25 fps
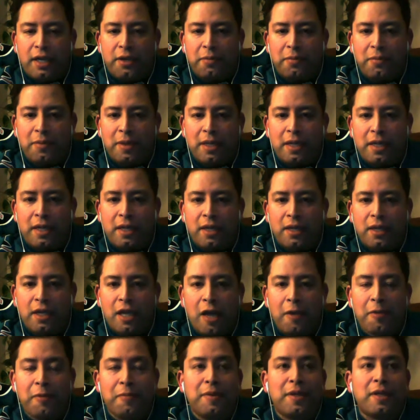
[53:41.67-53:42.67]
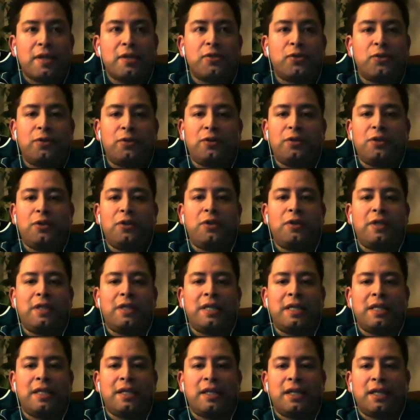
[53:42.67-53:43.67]
making a comment because earlier
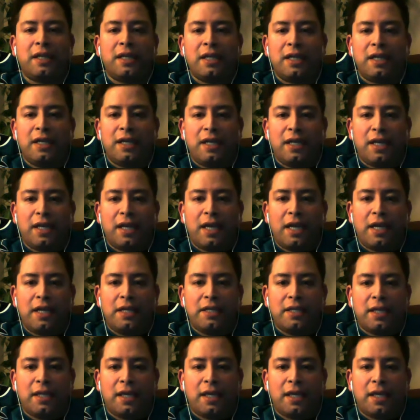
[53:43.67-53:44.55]
the night,